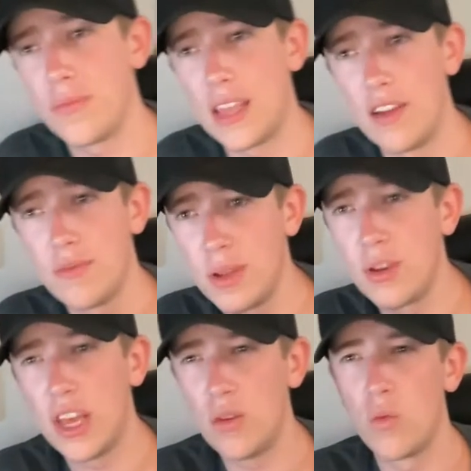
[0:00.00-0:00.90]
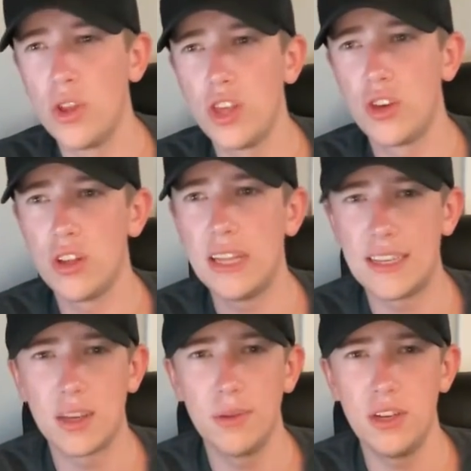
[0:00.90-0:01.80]
I've been getting really good the
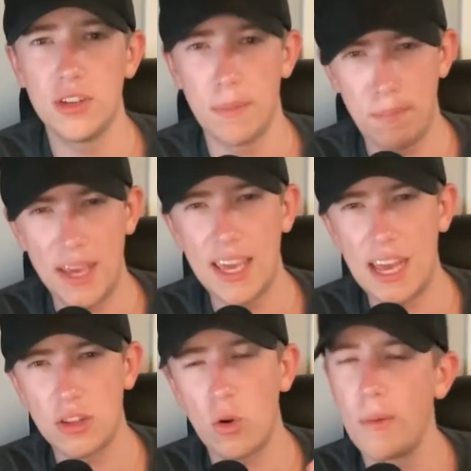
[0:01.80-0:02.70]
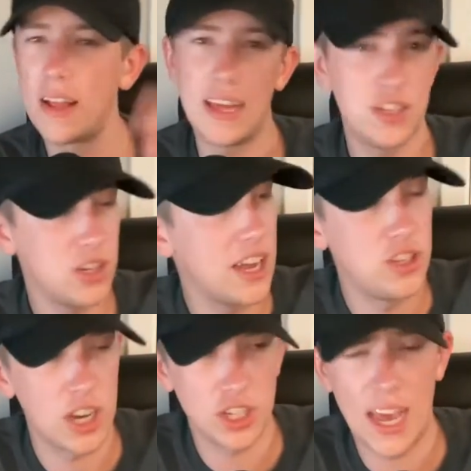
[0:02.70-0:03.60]
last couple of years at picking out the quarterback. Last year I had
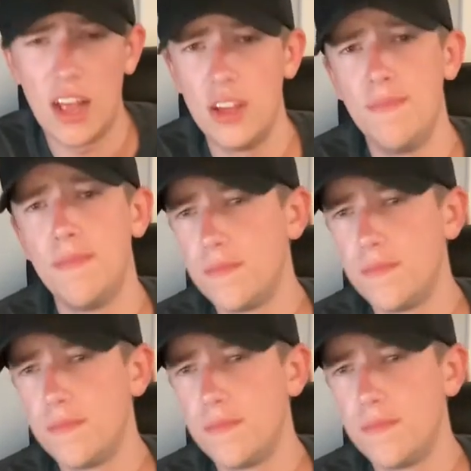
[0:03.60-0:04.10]
Josh Allen.